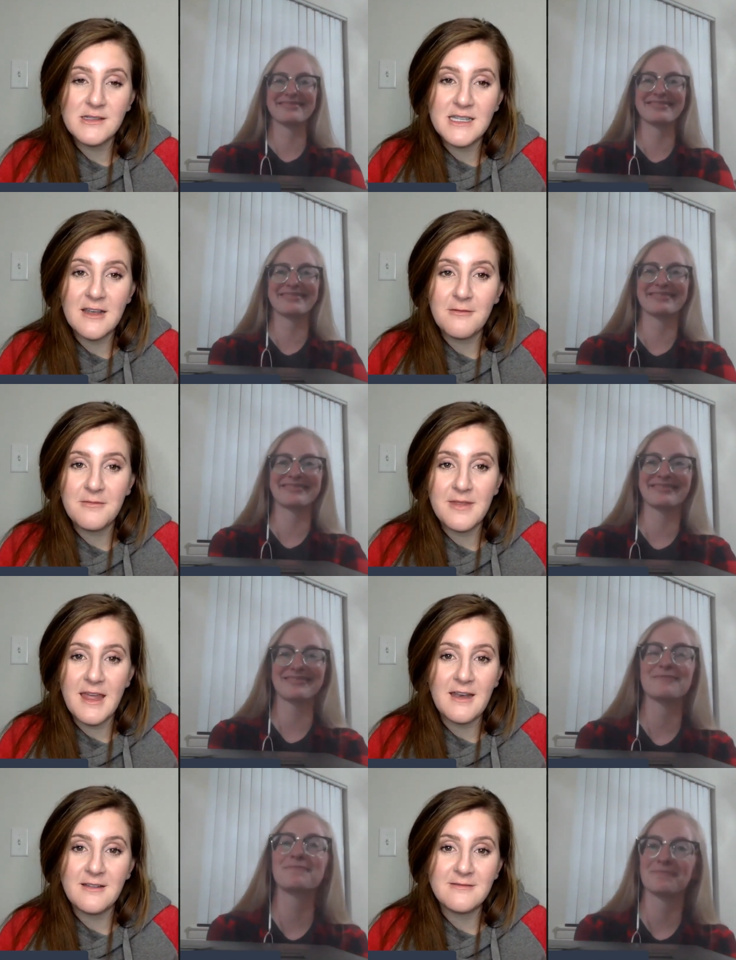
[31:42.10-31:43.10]
Speaker 1: positive,
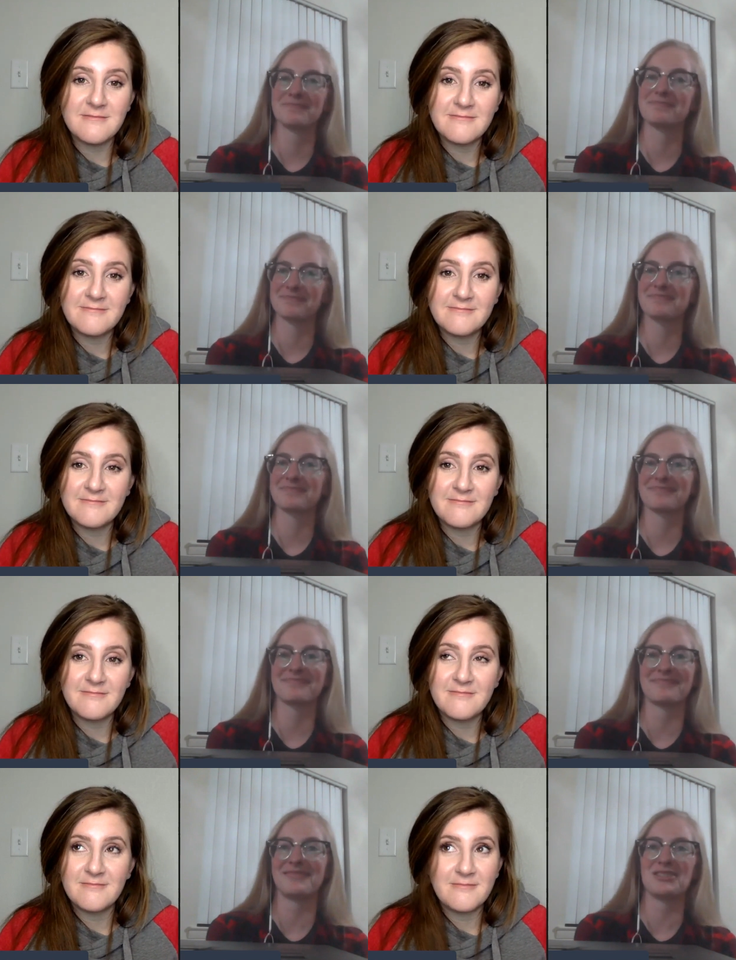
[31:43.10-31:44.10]
then
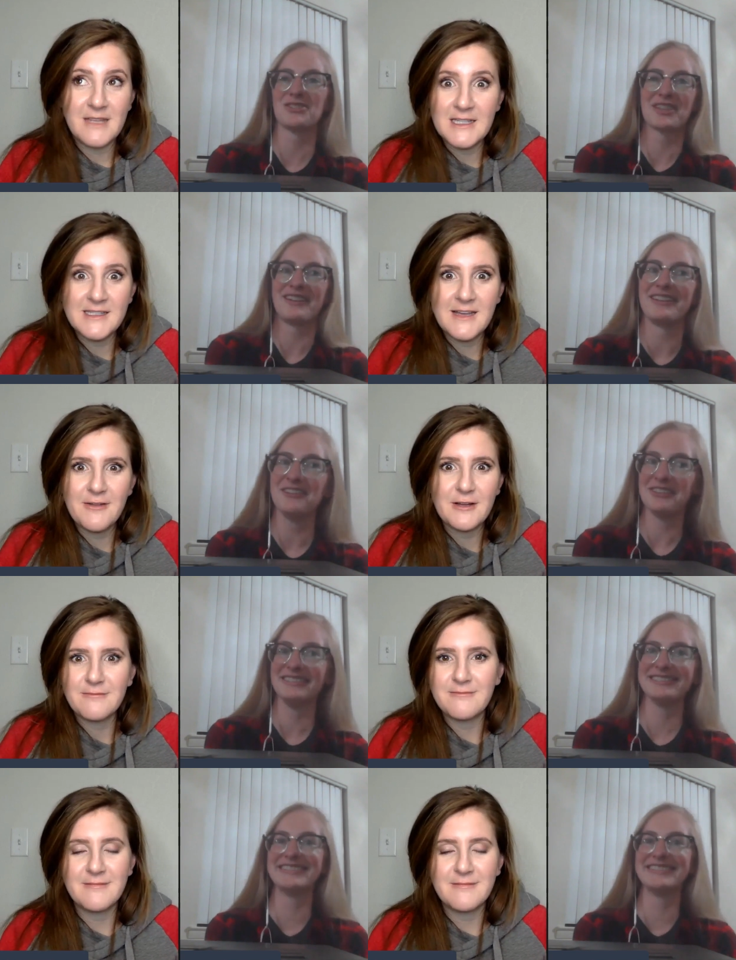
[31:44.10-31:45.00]
you just got to do it.